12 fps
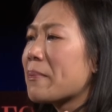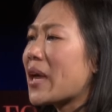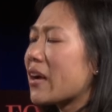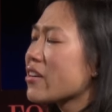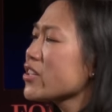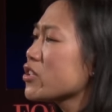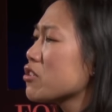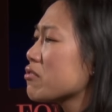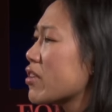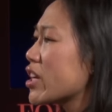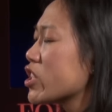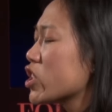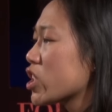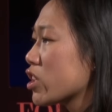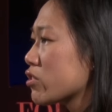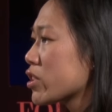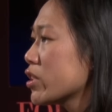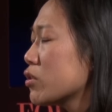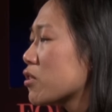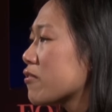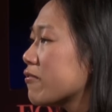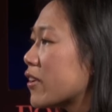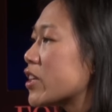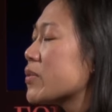parents who raise children who are
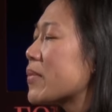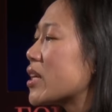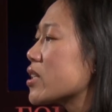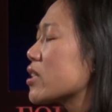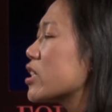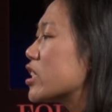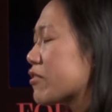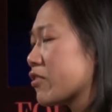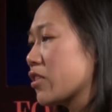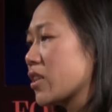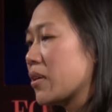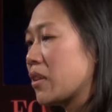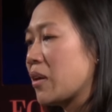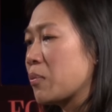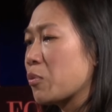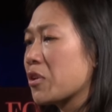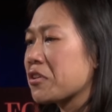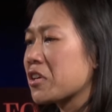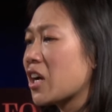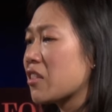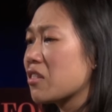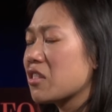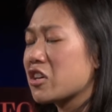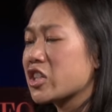fundamentally different than them, whether or not
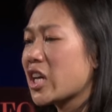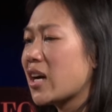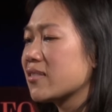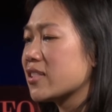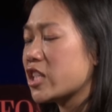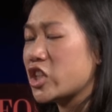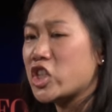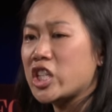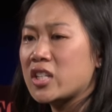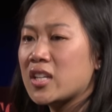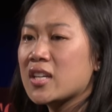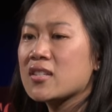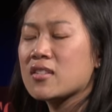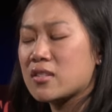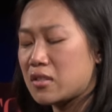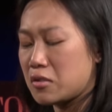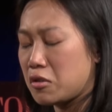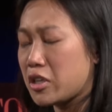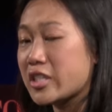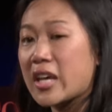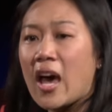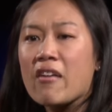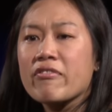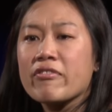their child is a genius or
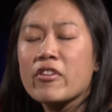deaf